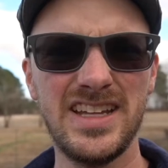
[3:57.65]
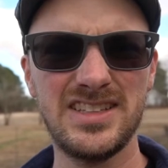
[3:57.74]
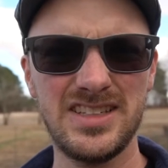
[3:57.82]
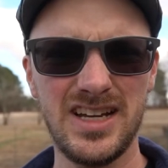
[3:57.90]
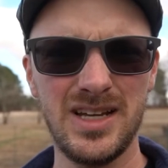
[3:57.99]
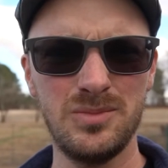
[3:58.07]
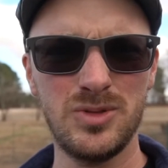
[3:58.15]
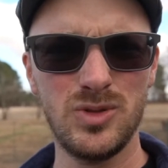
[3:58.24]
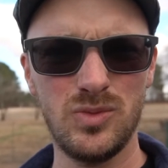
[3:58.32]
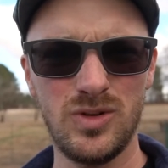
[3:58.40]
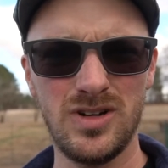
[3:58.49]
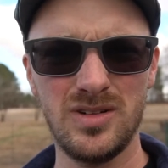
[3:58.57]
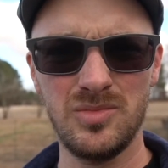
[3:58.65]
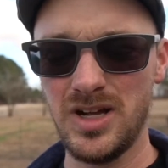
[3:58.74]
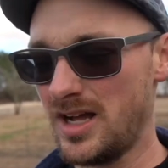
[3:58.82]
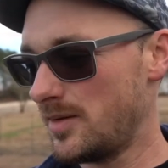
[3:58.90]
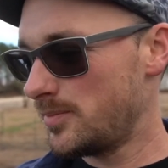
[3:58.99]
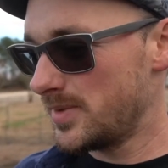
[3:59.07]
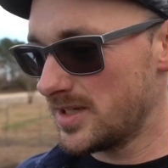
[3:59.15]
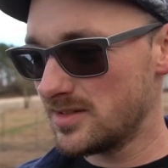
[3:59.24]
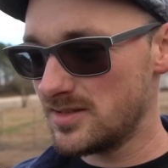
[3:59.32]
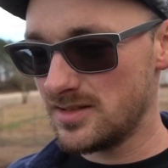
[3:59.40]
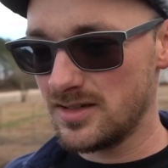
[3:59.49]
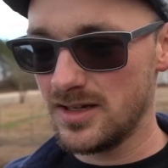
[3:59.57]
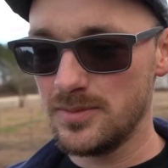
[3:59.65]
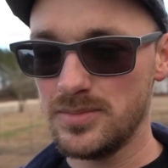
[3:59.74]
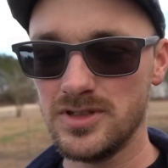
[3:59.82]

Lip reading: time to warm up, because the tarp is